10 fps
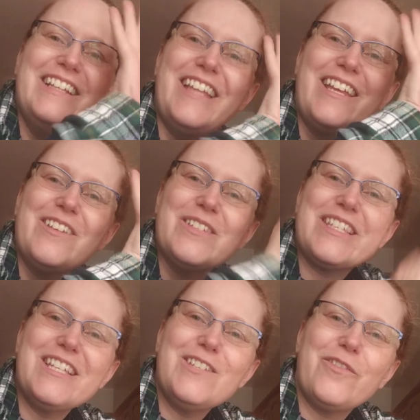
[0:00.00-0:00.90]
Thank you,
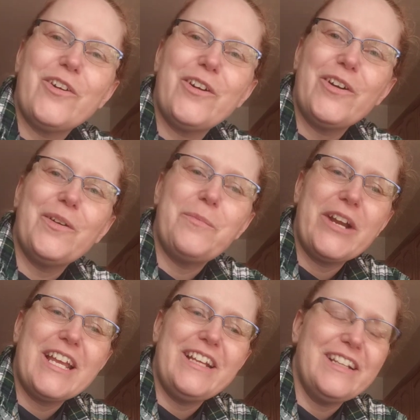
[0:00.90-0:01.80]
sis, for
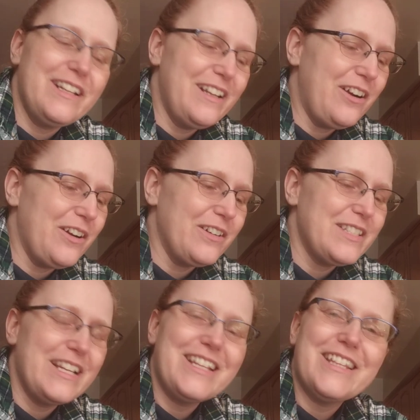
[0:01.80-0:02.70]
bringing or
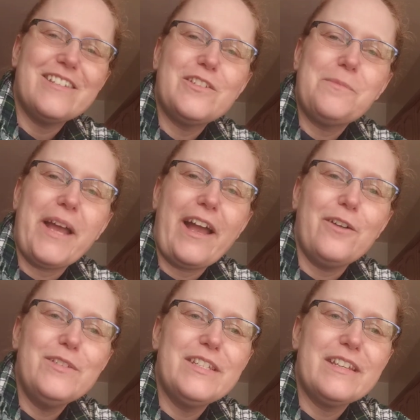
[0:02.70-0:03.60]
sending this to my
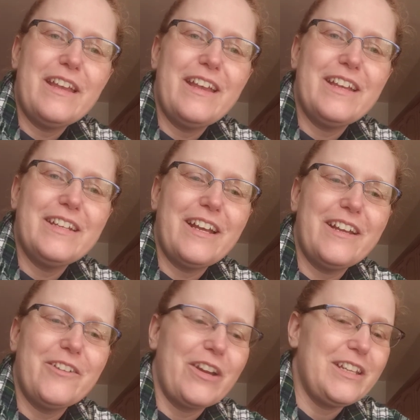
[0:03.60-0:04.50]
house, and
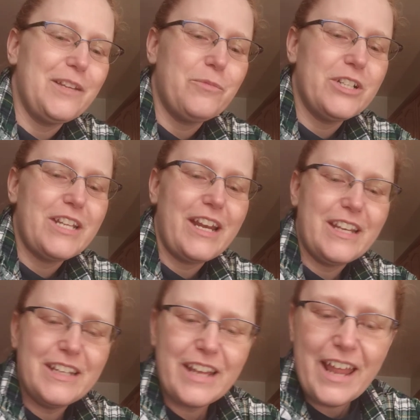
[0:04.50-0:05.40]
I greatly appreciate
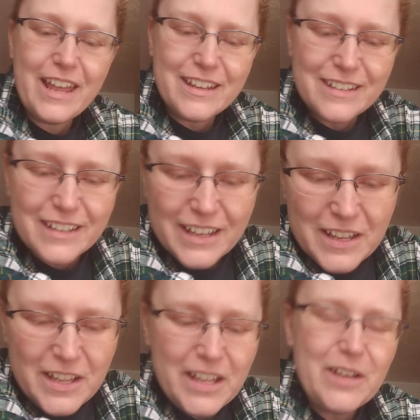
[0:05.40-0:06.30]
it, and
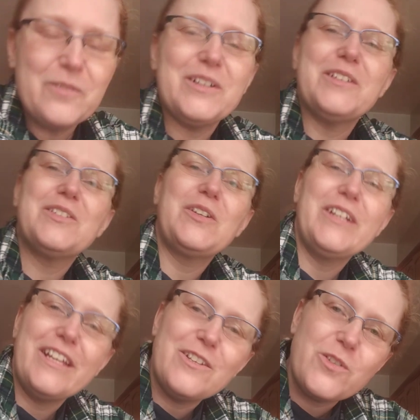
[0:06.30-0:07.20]
will
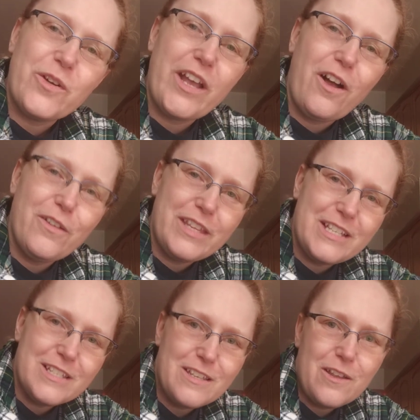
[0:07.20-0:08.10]
certainly enjoy all
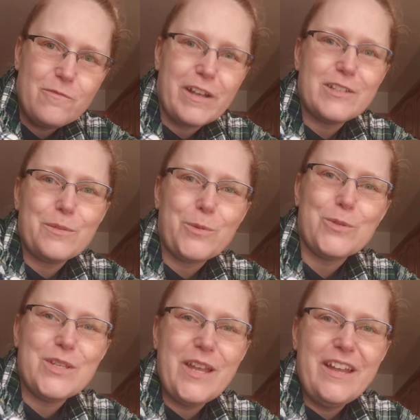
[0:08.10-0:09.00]
these
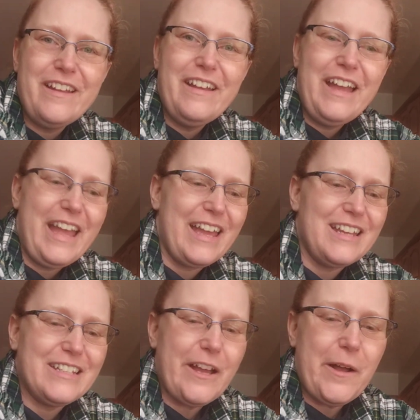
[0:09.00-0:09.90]
vegetables
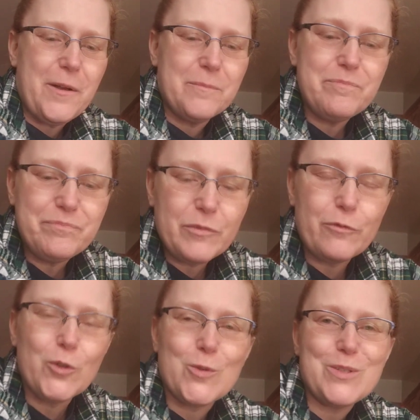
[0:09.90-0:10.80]
and
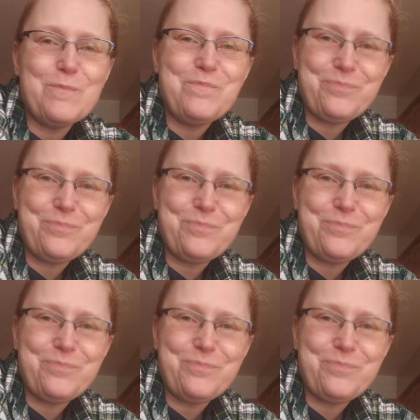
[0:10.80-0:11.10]
fruits.